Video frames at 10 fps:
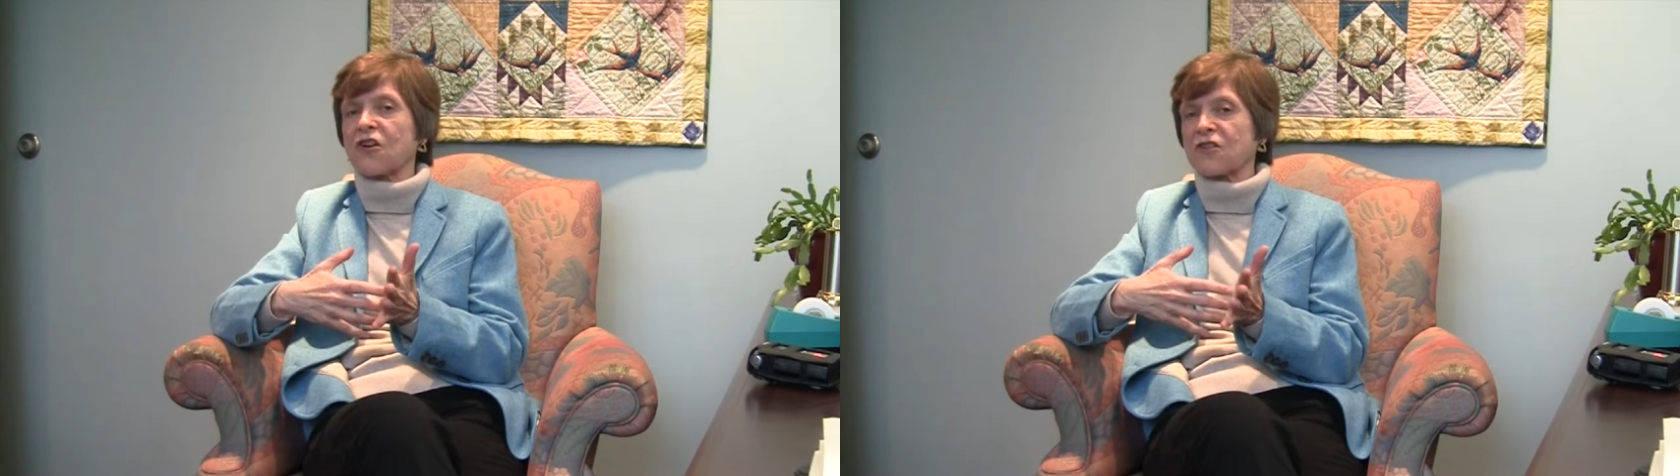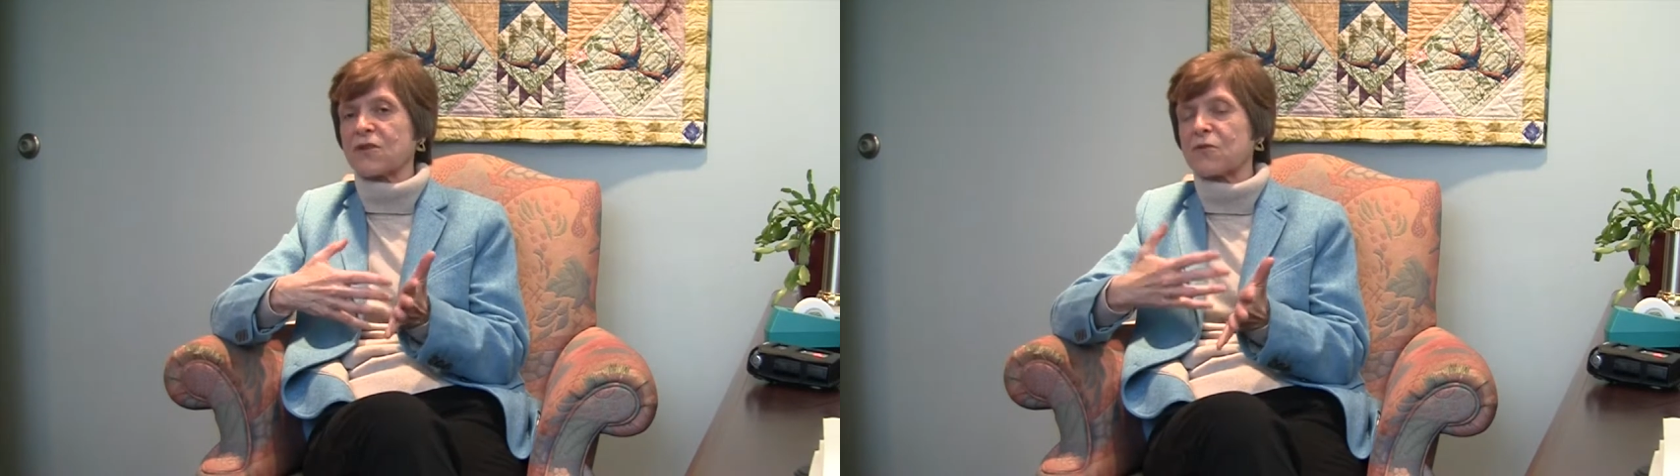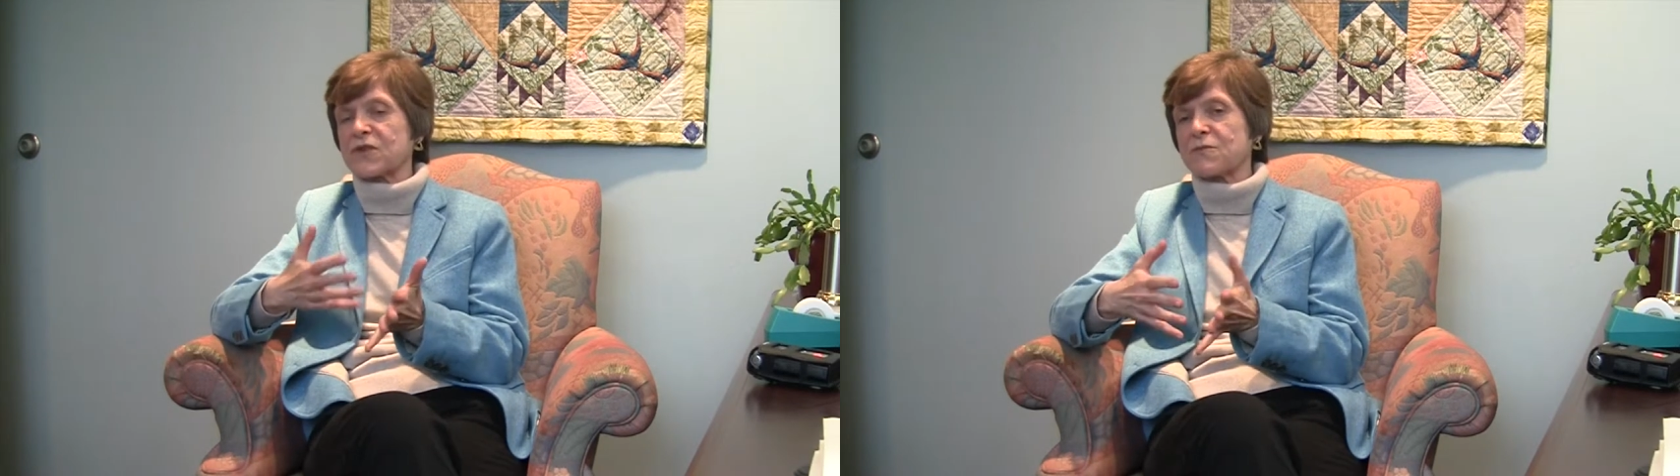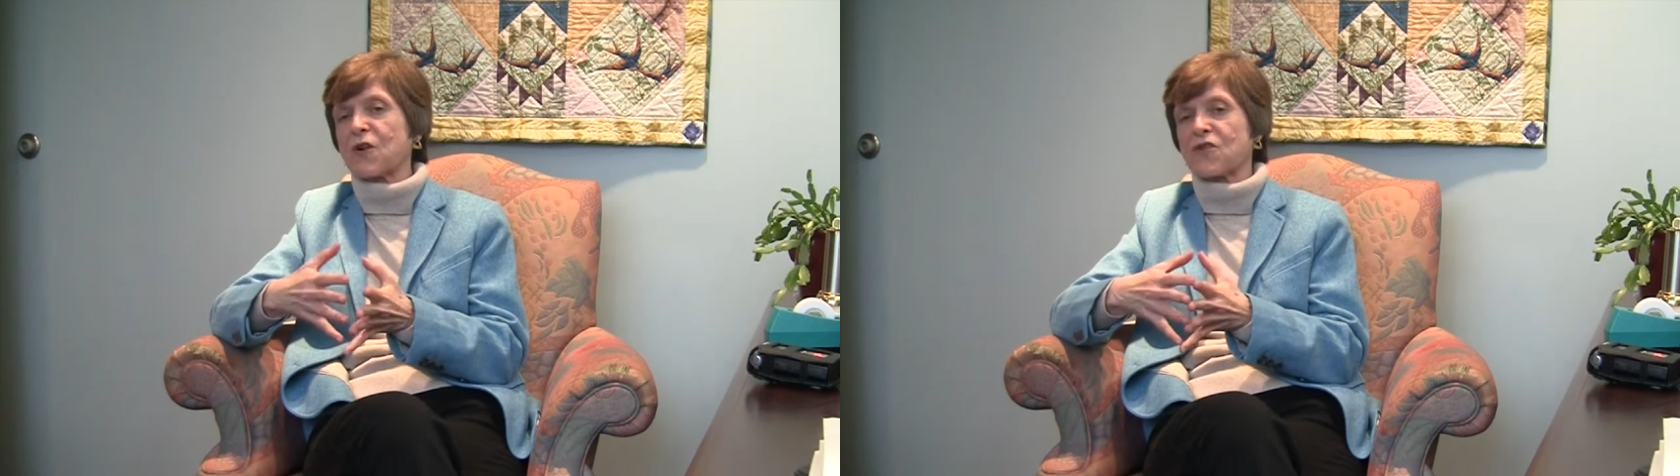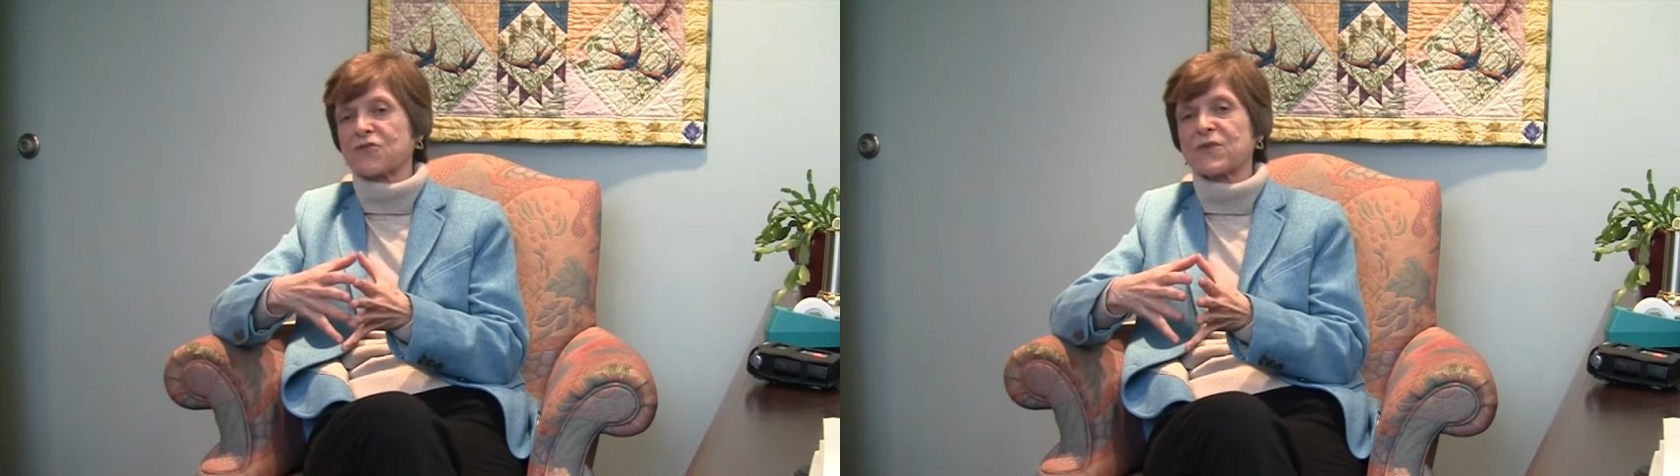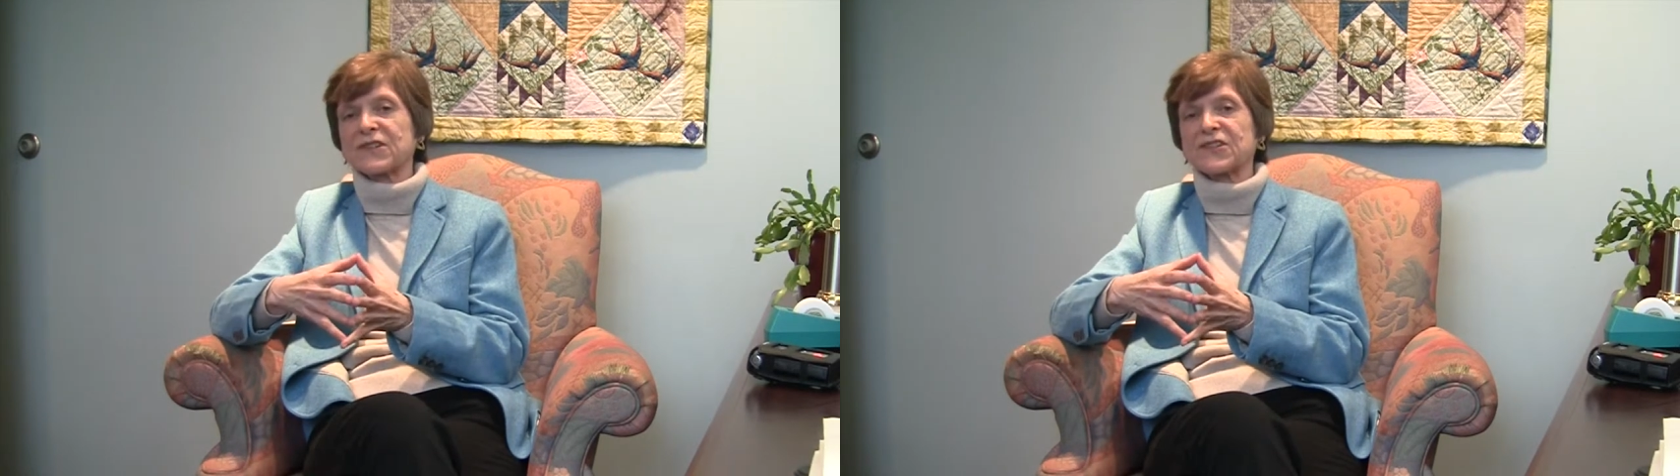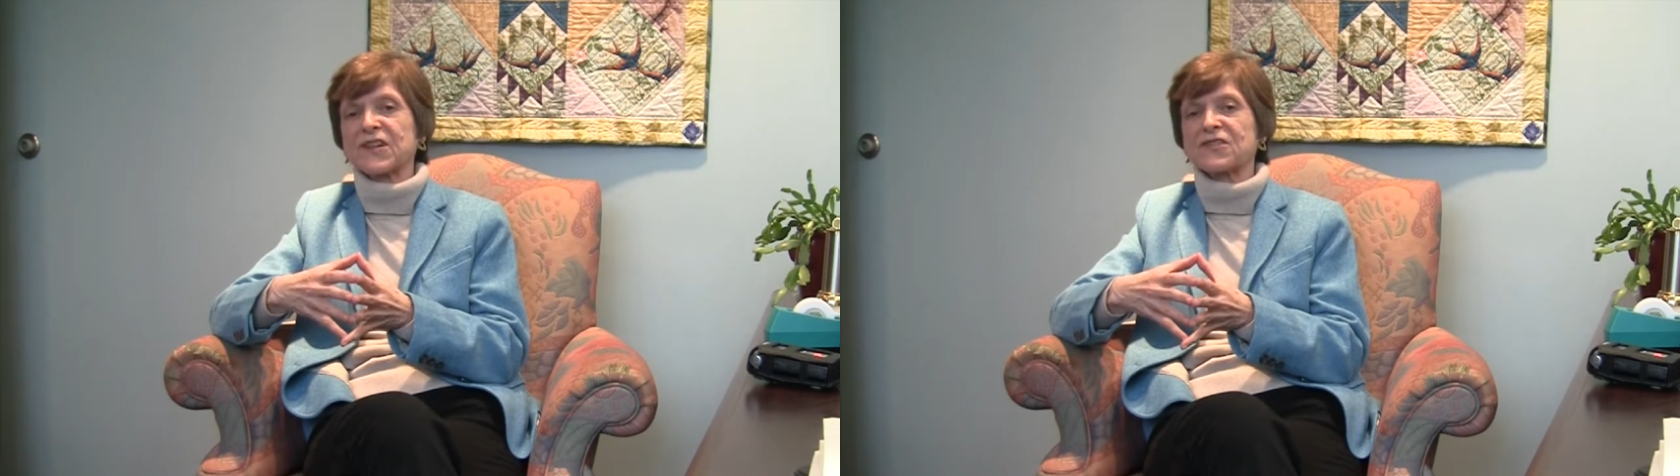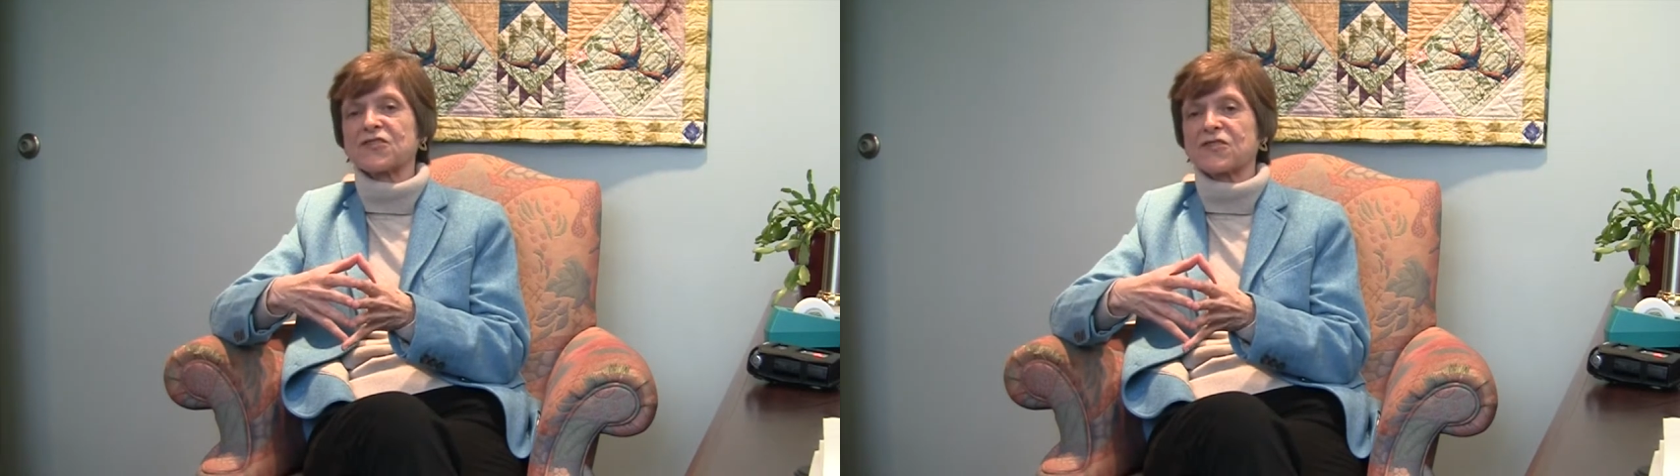talking with the Baldwin
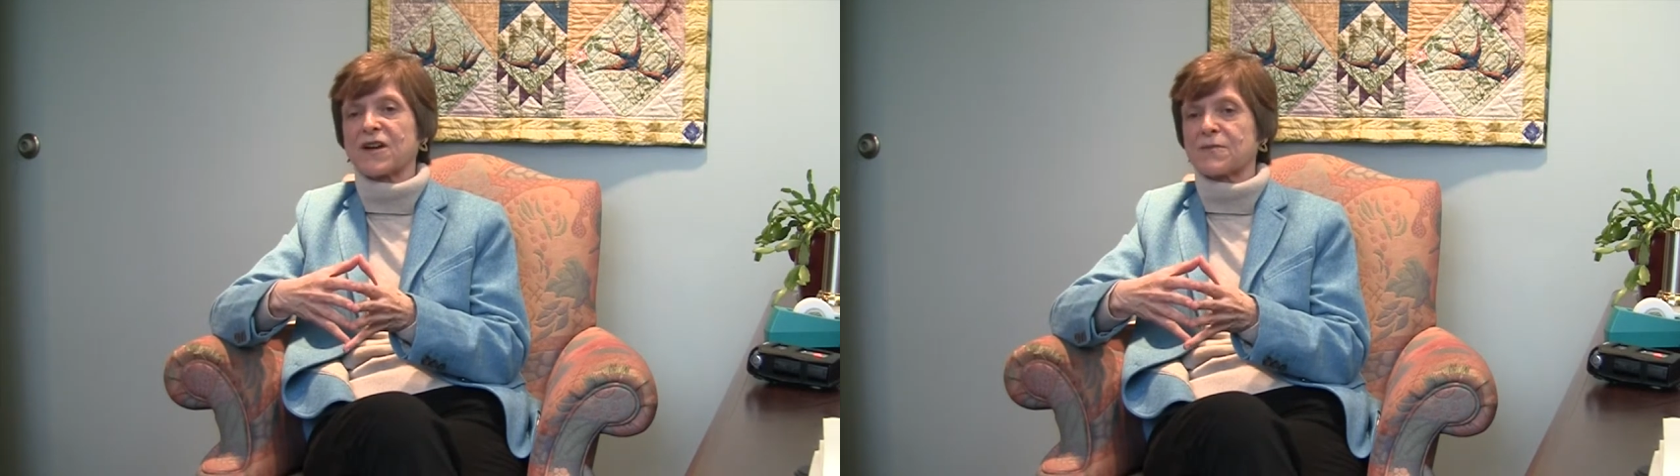Center